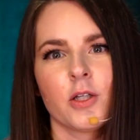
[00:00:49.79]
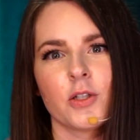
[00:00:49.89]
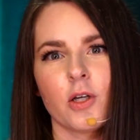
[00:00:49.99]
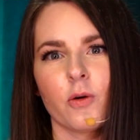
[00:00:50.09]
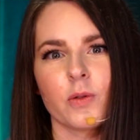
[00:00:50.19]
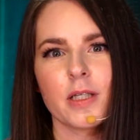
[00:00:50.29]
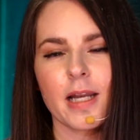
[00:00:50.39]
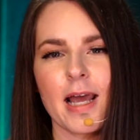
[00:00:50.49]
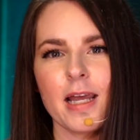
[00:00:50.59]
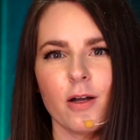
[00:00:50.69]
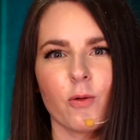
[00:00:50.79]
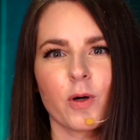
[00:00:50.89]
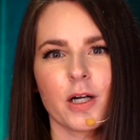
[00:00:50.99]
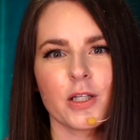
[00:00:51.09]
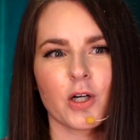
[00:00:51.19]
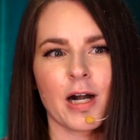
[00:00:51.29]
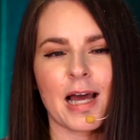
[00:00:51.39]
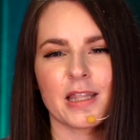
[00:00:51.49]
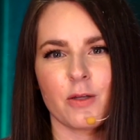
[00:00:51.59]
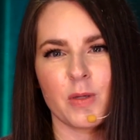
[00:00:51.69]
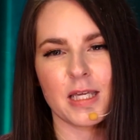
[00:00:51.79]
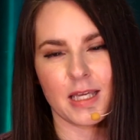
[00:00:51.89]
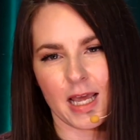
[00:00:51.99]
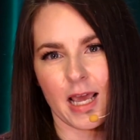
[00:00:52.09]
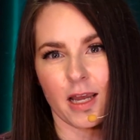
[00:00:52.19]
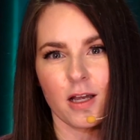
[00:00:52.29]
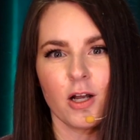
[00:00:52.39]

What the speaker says: So today we're going to start at the beginning.